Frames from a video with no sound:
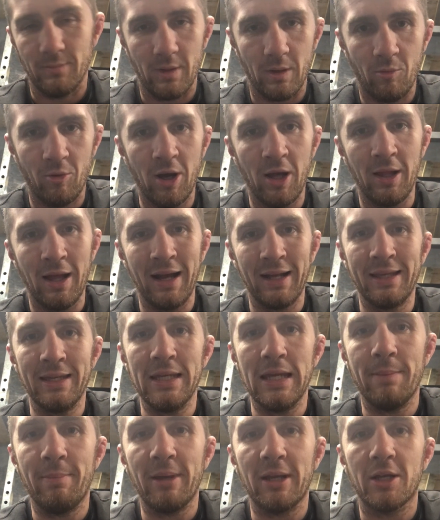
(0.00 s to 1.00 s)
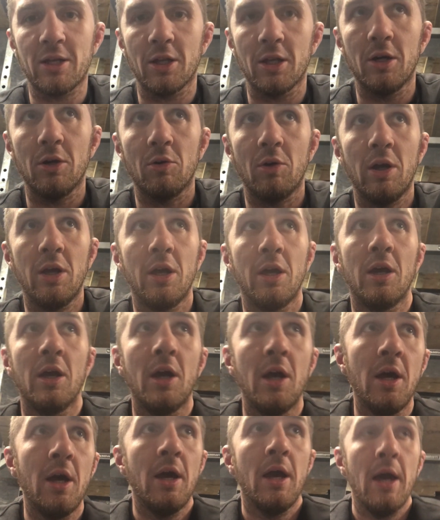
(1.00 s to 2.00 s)
Well, I give you a big clue.
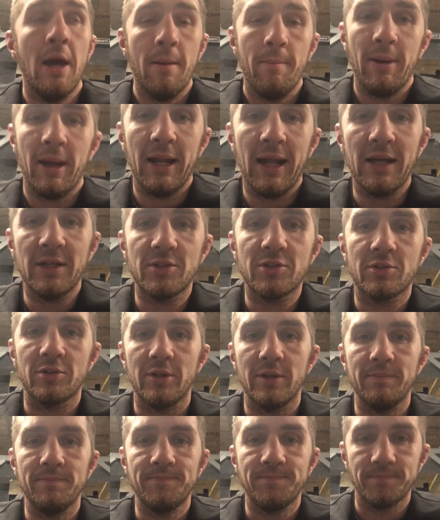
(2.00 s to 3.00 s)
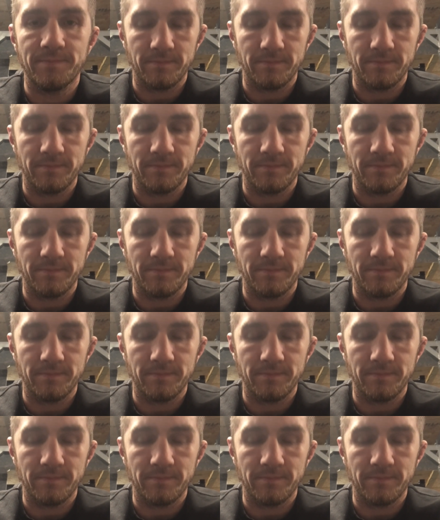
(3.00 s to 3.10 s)
Ben Askren,